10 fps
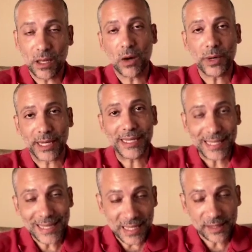knowing and
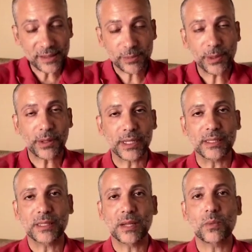in the
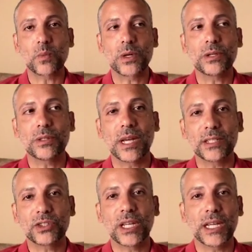experience that will
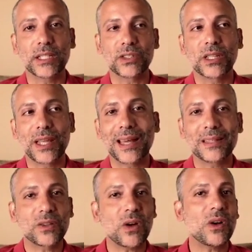not change. And that
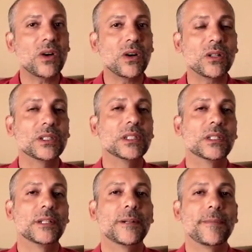is all
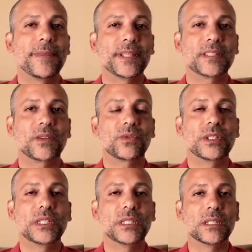that's ever
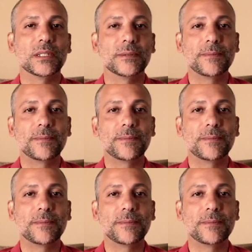needed.